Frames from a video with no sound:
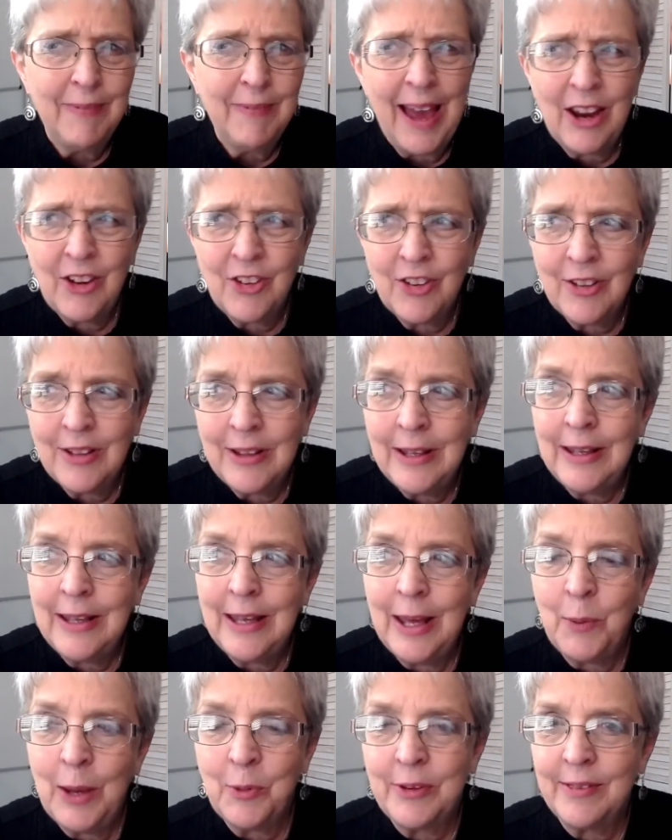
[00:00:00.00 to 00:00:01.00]
Actually,
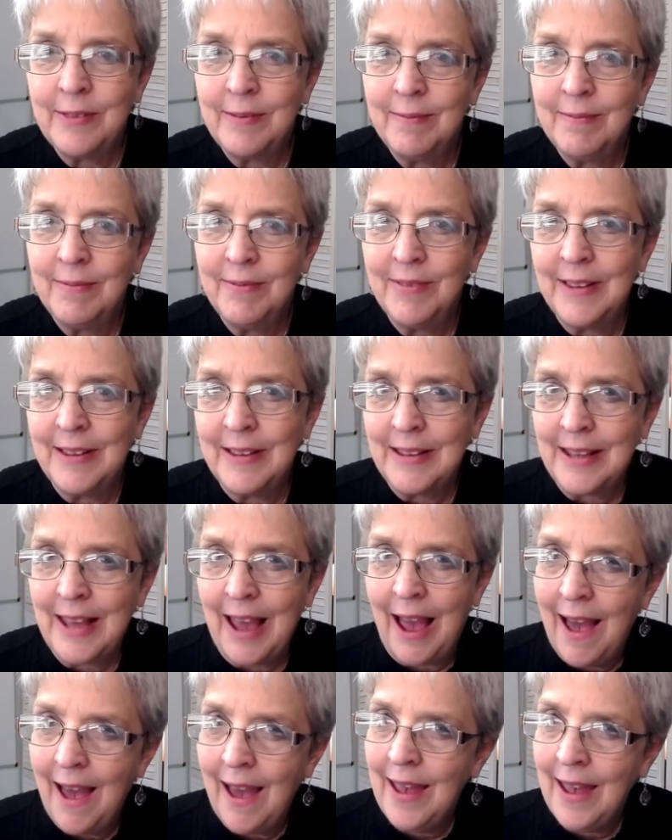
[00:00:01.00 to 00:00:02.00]
it was the
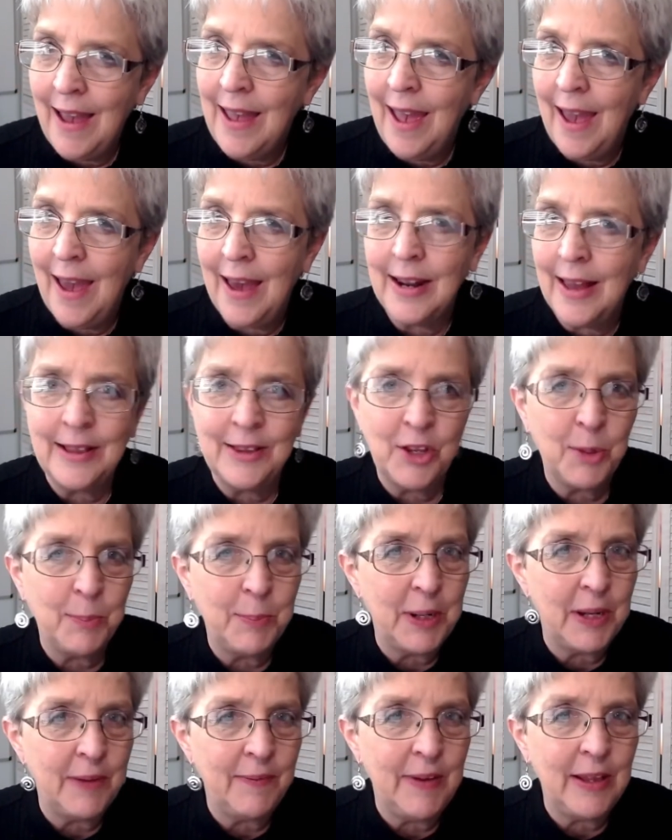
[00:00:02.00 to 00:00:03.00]
guy had a little bit
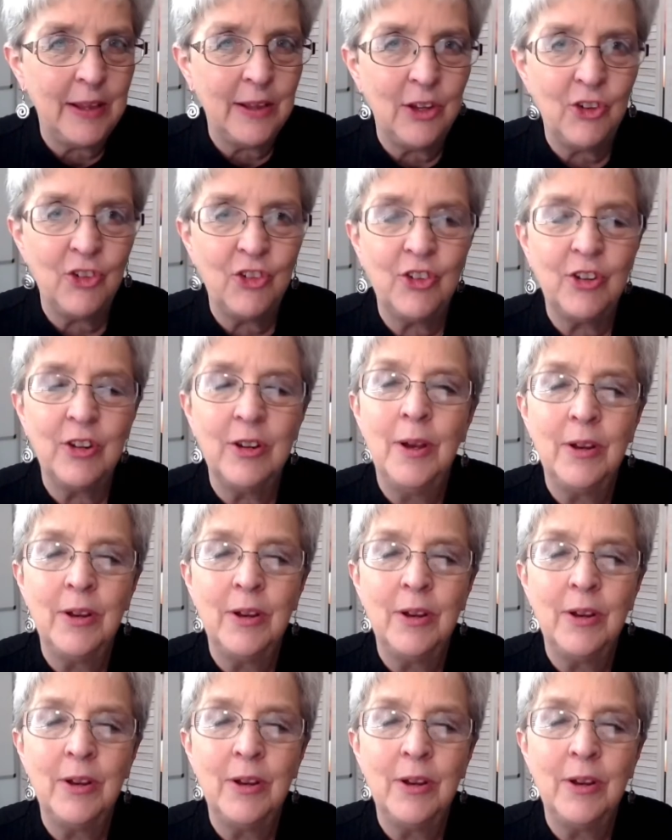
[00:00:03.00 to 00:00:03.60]
of English.